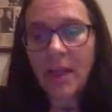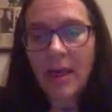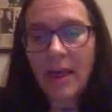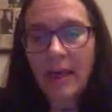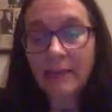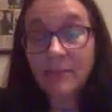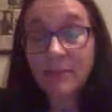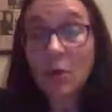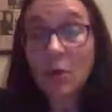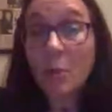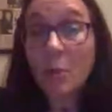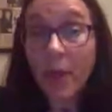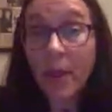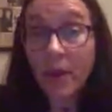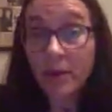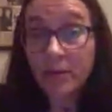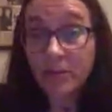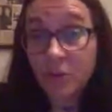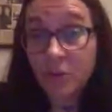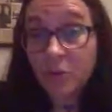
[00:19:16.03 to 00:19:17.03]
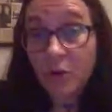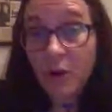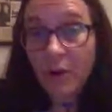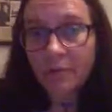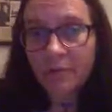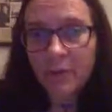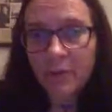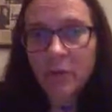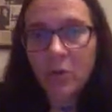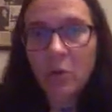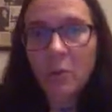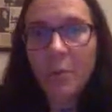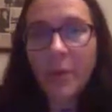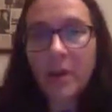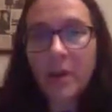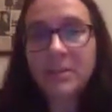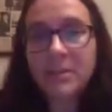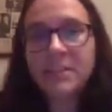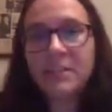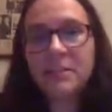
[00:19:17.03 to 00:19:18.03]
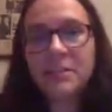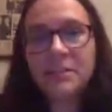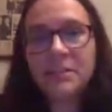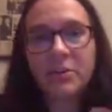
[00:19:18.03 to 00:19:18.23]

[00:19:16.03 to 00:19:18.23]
at geographical comparisons.